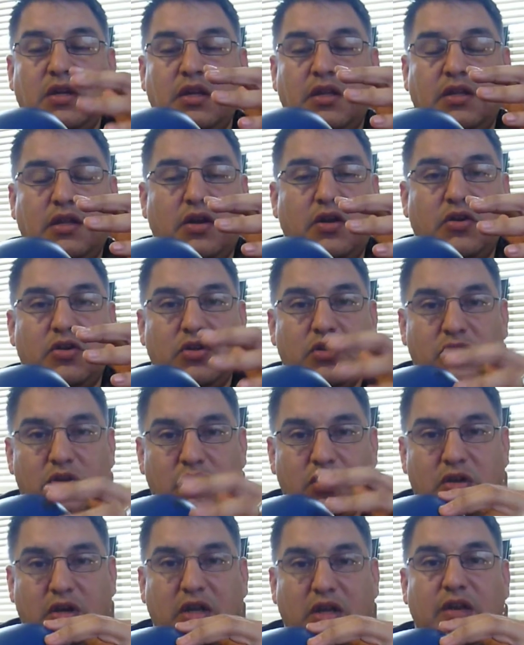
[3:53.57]
that are
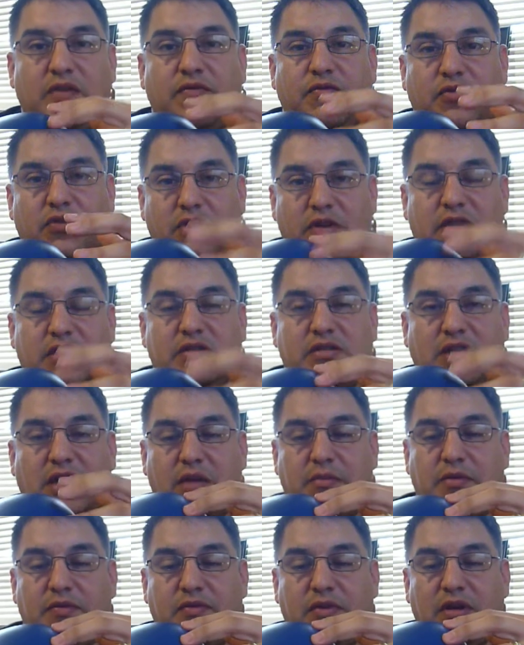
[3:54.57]
looking for this
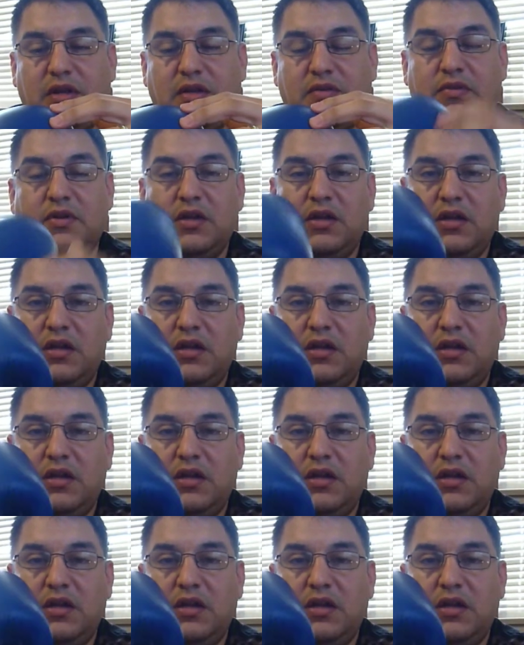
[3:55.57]
type of glove.